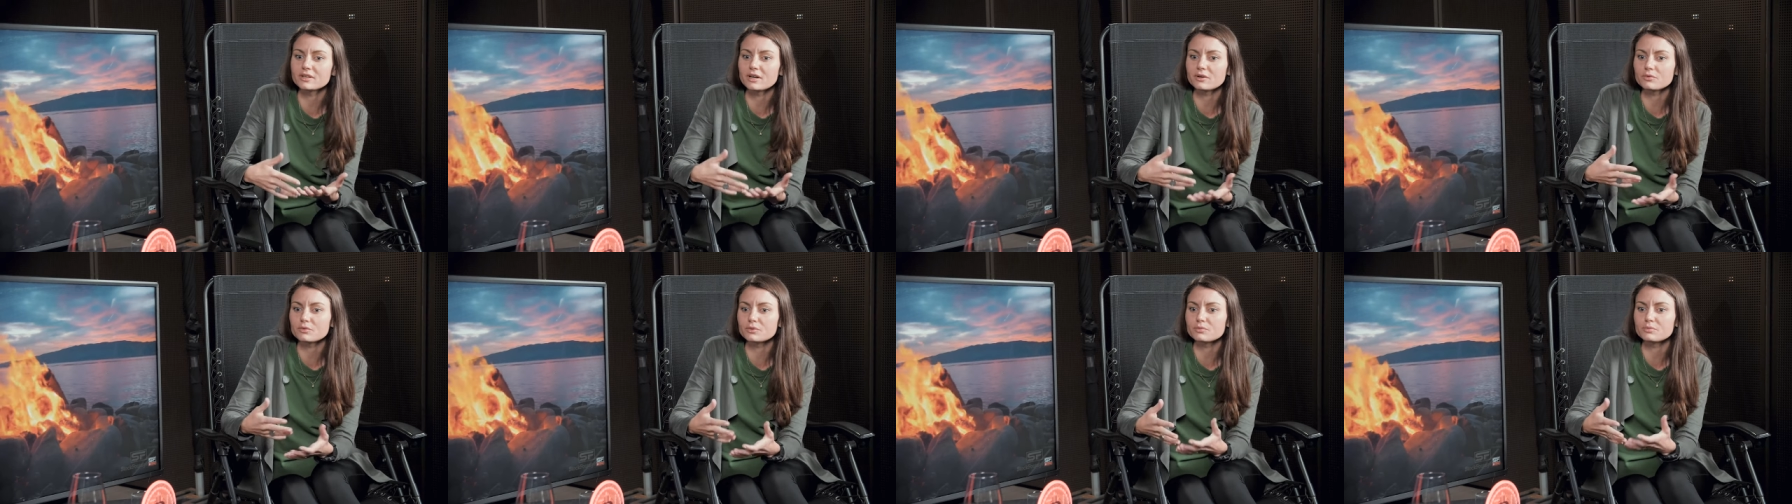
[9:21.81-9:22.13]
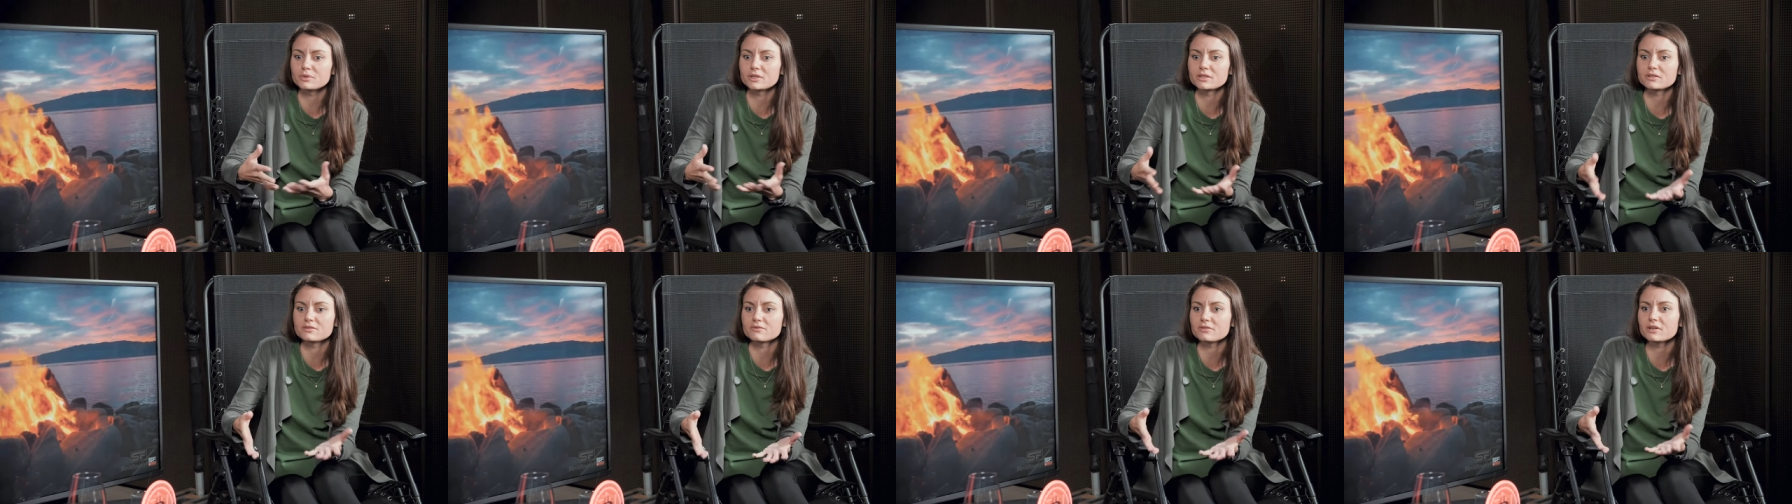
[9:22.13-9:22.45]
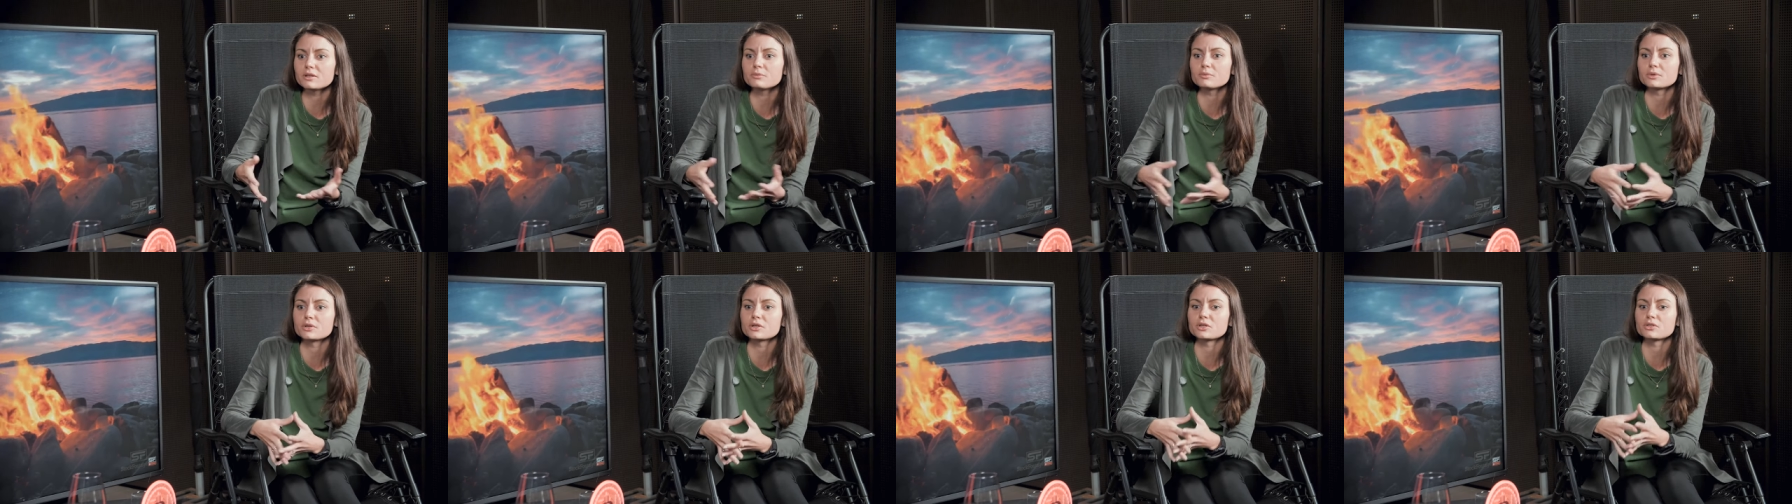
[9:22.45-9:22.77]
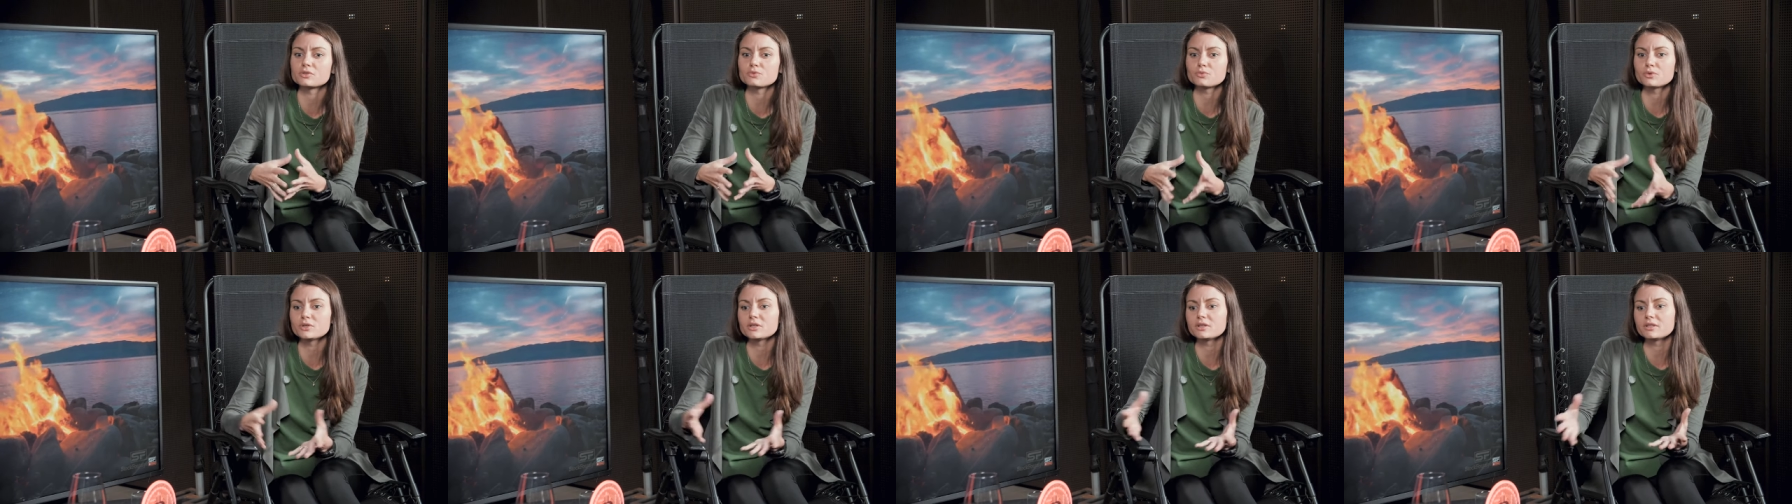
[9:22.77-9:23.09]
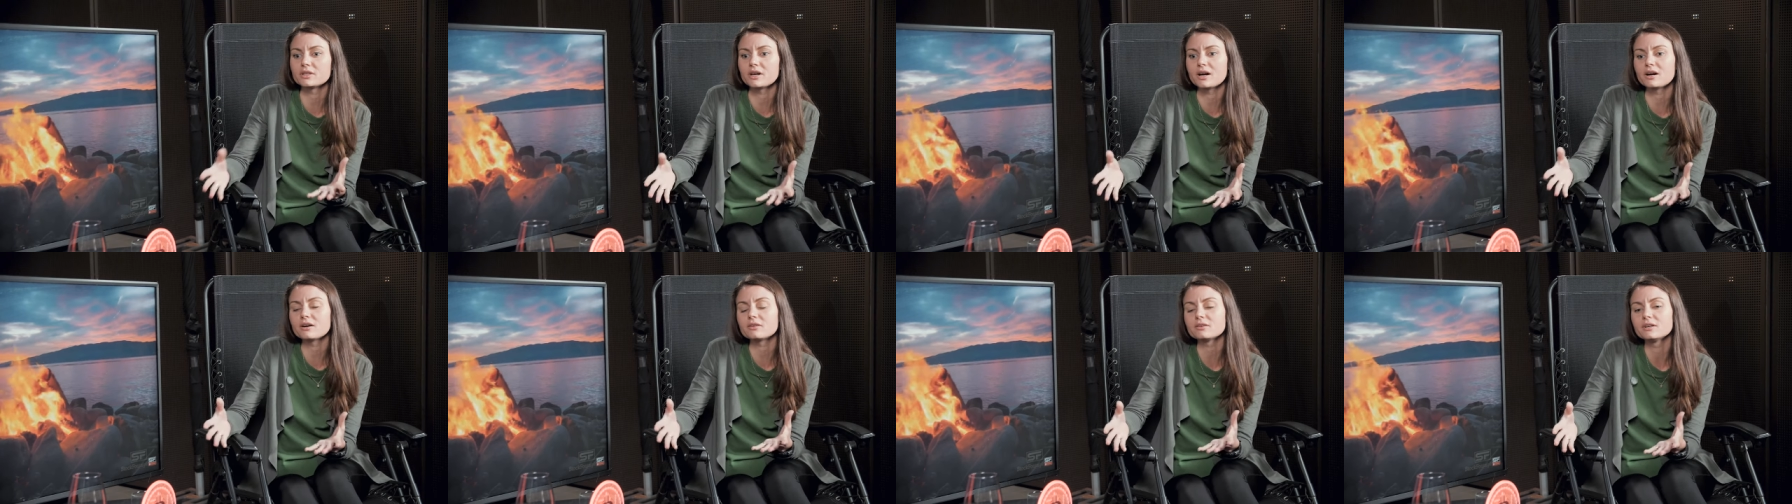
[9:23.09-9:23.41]
that would be a developer, because we are
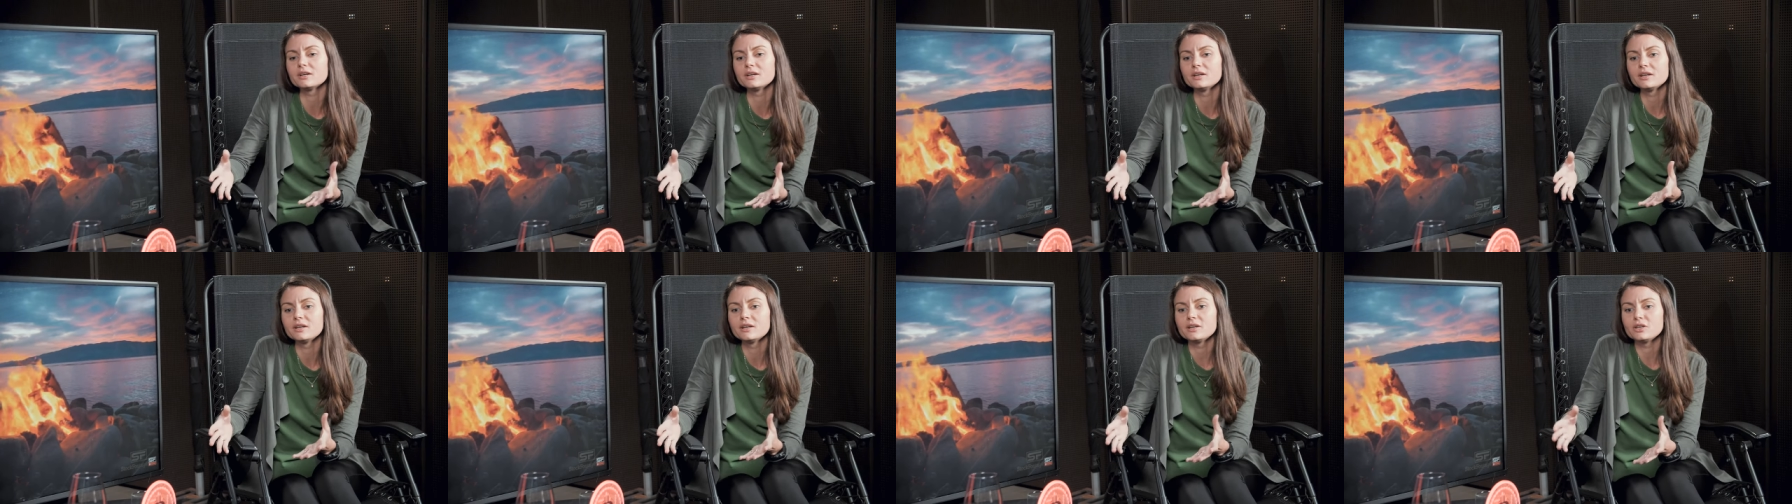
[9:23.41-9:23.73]
now